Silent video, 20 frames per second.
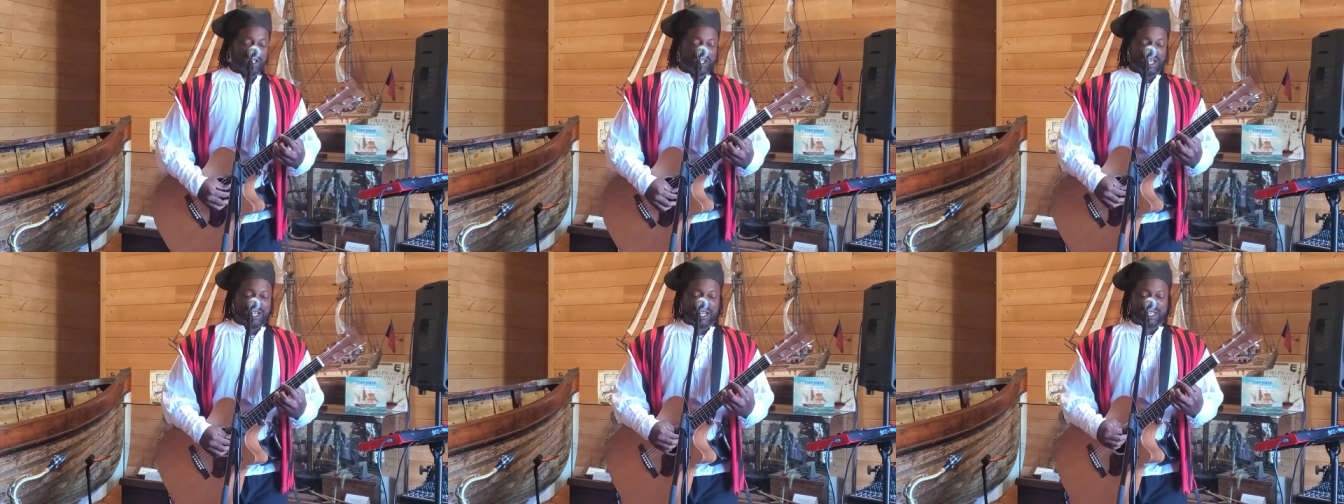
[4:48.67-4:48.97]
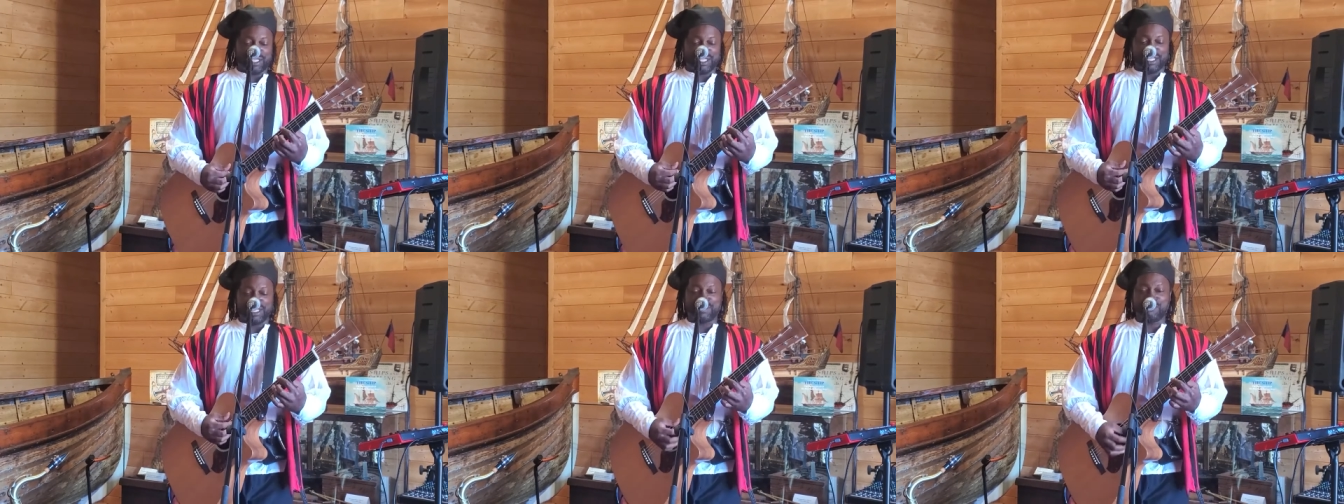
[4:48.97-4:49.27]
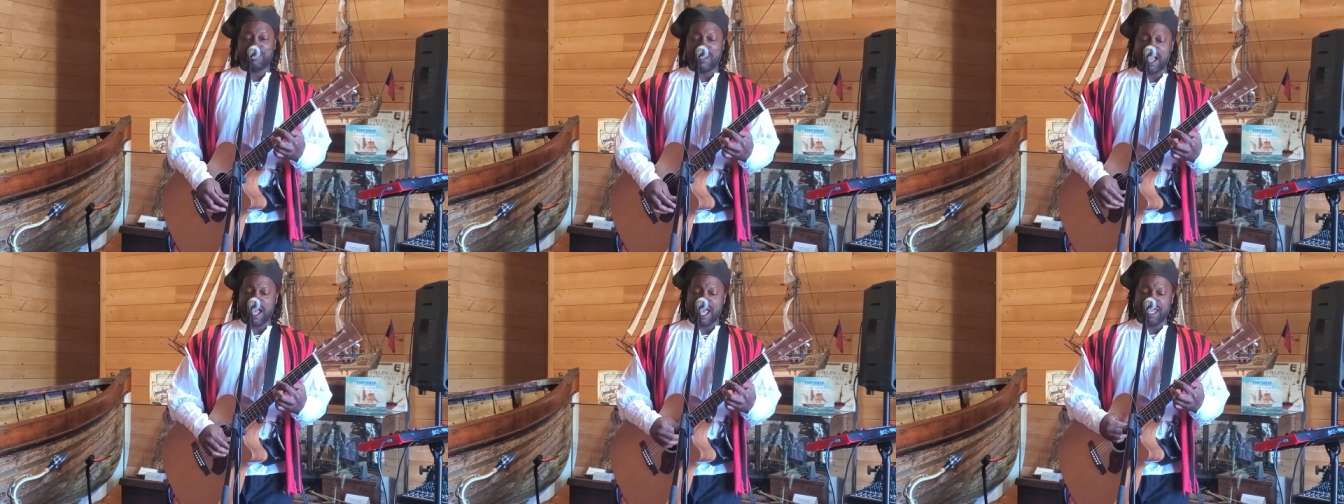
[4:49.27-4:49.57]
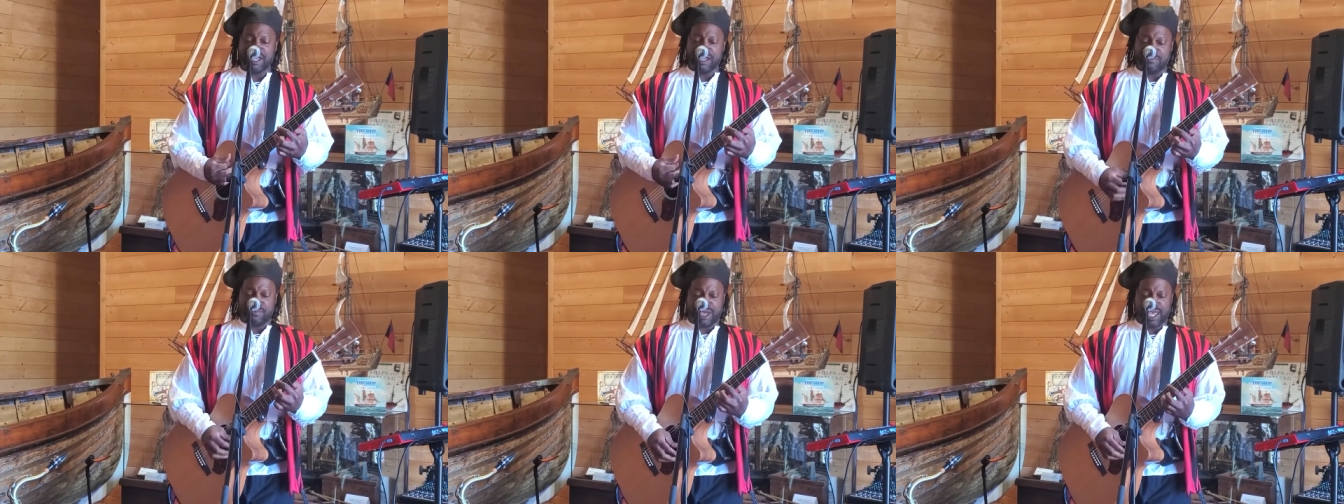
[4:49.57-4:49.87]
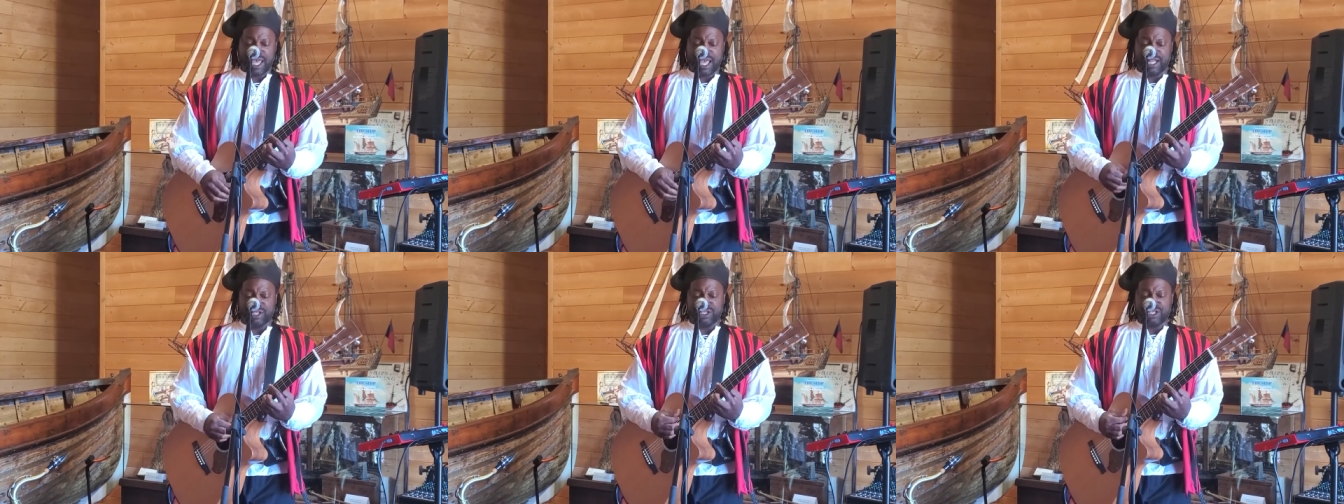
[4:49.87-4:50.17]
Yes, it's my
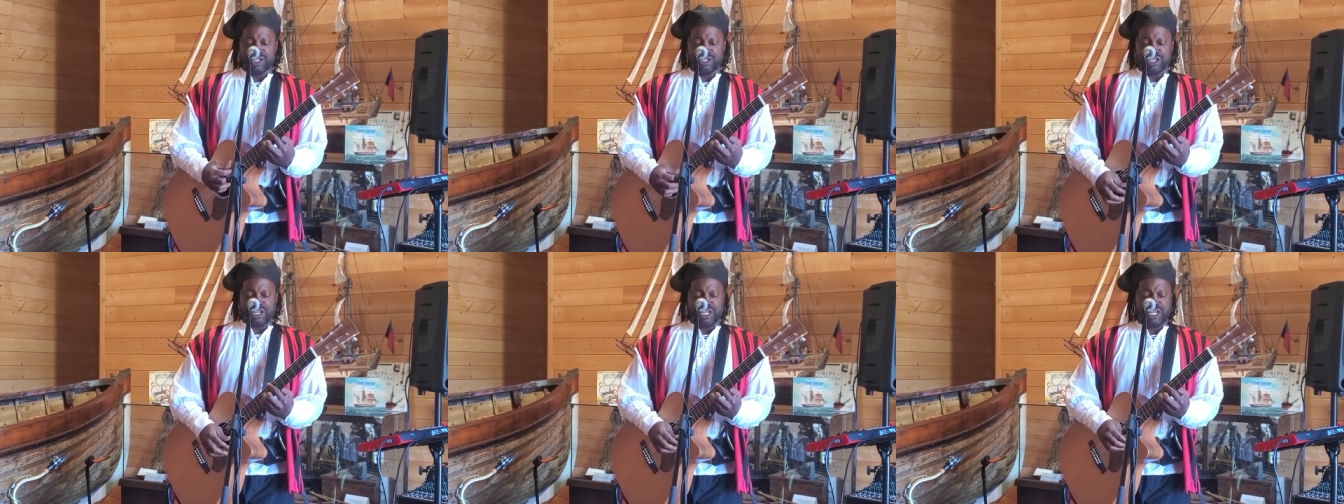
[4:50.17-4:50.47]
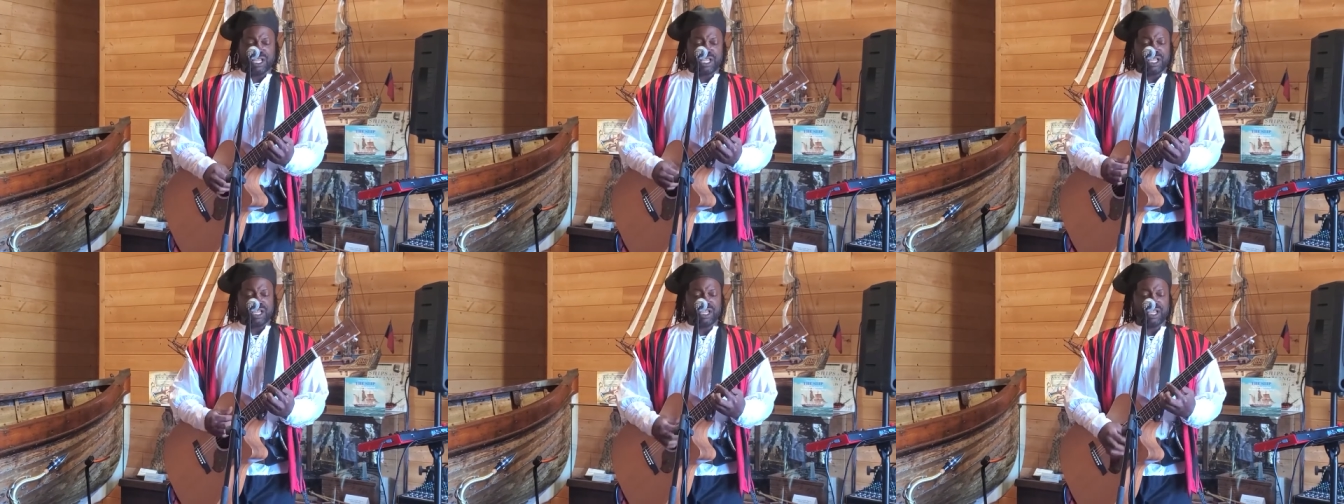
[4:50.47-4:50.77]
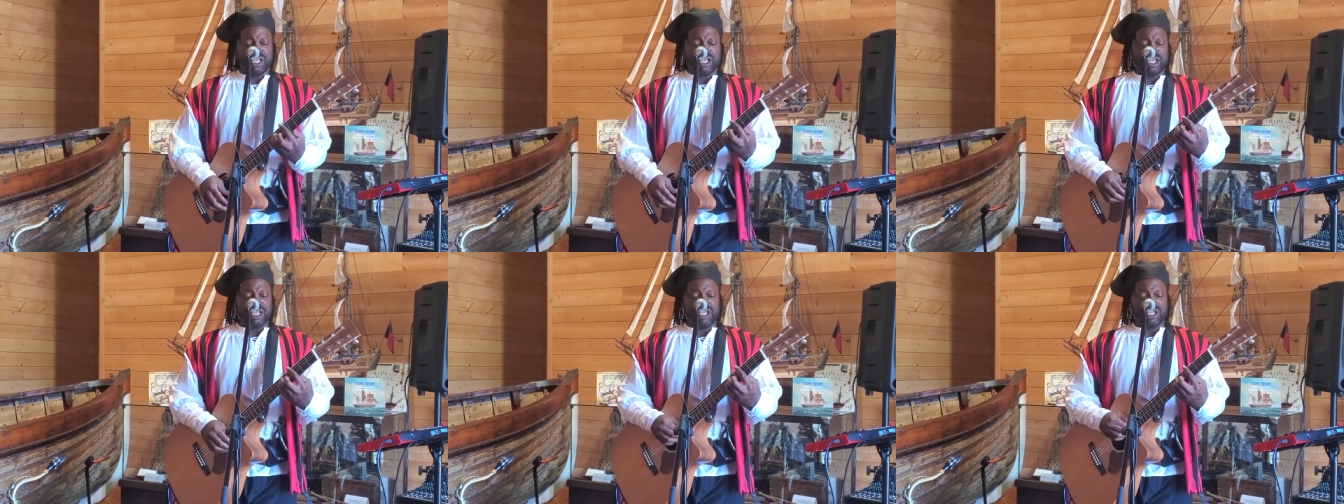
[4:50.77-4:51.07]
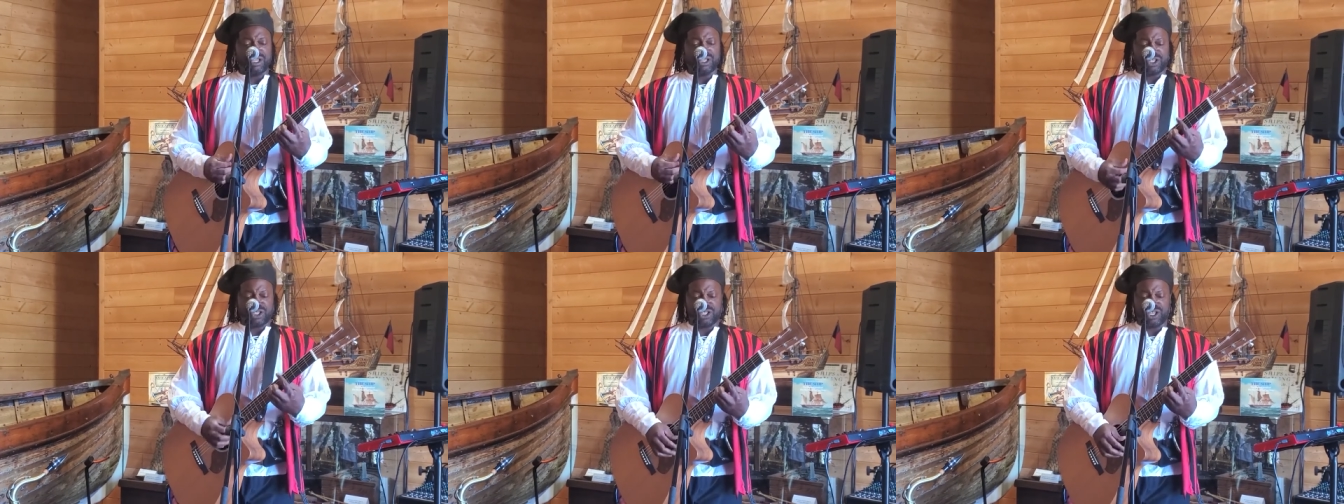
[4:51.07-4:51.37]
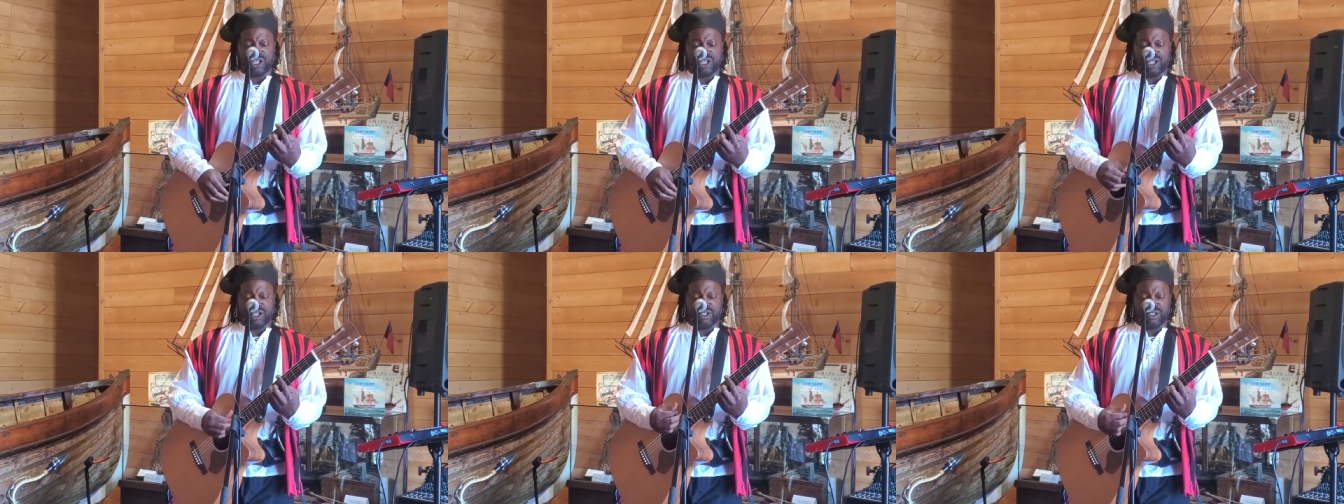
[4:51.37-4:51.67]

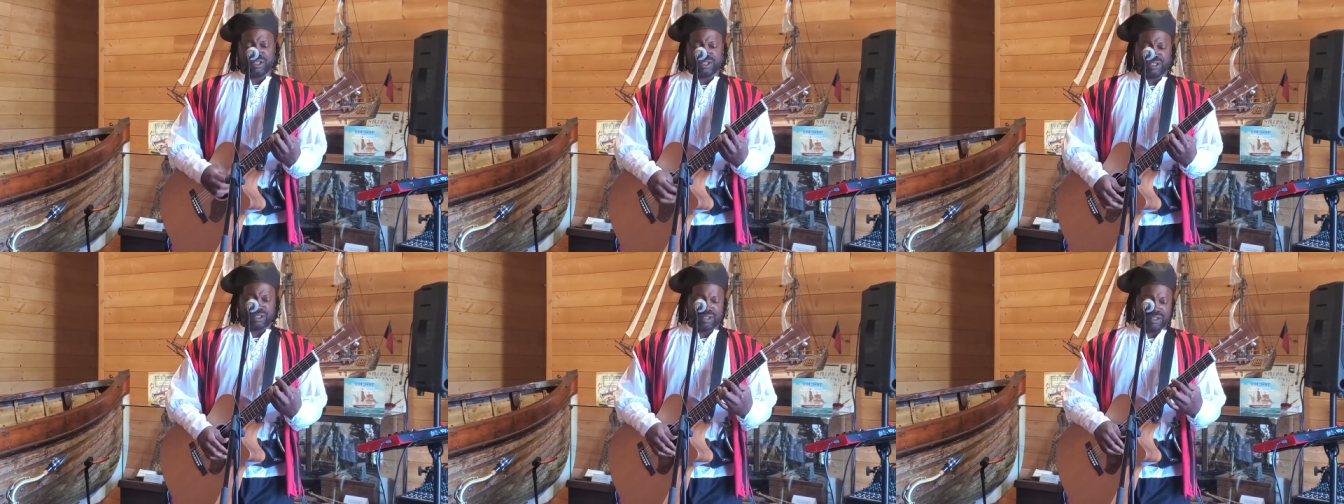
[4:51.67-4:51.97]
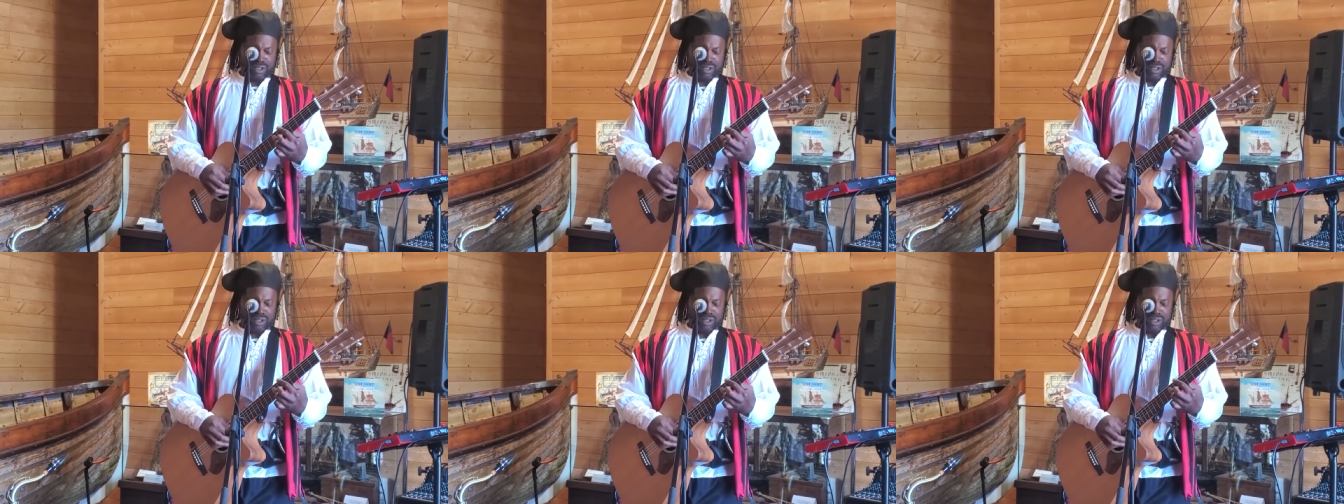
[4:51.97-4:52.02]
imagination.